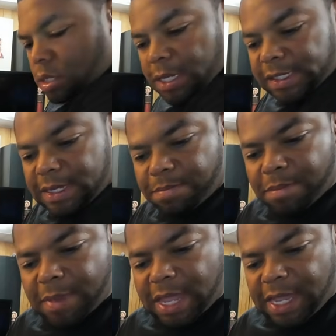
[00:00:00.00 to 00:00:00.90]
It's
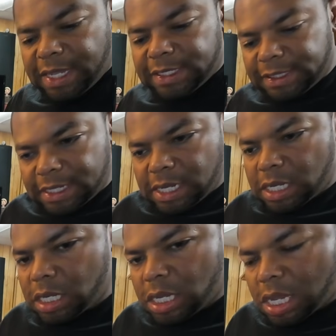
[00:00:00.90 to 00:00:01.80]

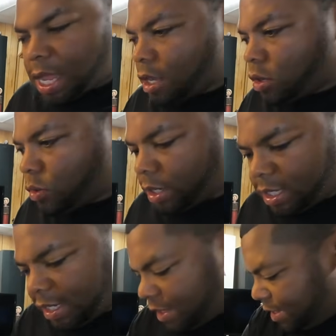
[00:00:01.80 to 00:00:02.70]
amazing how
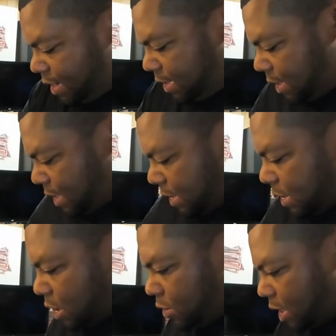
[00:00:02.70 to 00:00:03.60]
quickly things get
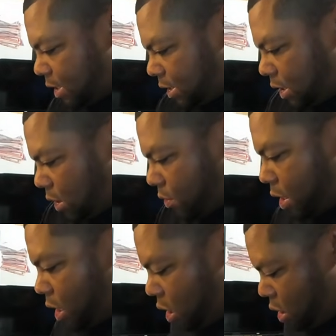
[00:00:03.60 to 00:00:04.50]
so dusty,
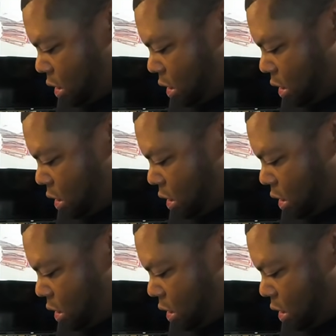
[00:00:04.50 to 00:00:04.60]
right?